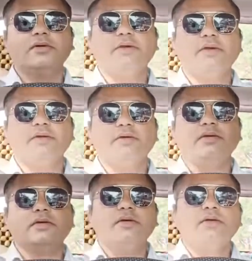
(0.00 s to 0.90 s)
Okay,
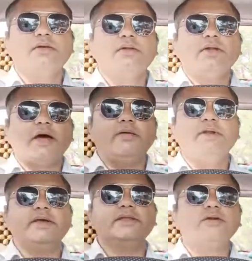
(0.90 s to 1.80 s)
I
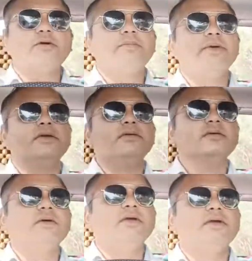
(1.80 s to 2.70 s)
will take the topic.
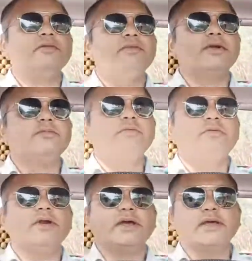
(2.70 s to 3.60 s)
In fact, if
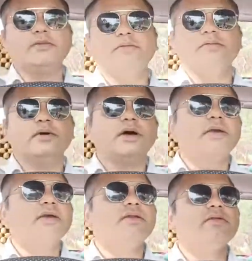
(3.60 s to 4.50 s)
you want, I
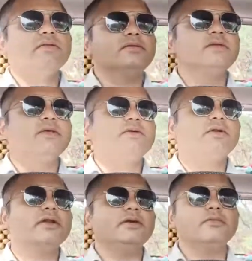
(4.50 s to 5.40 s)
can say
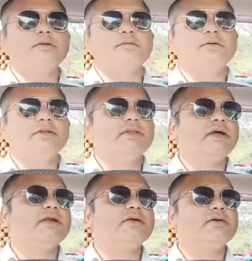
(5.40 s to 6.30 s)
your name also in
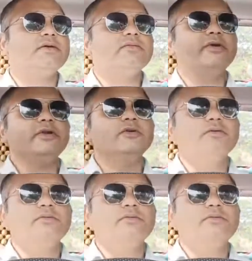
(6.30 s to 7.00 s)
that video.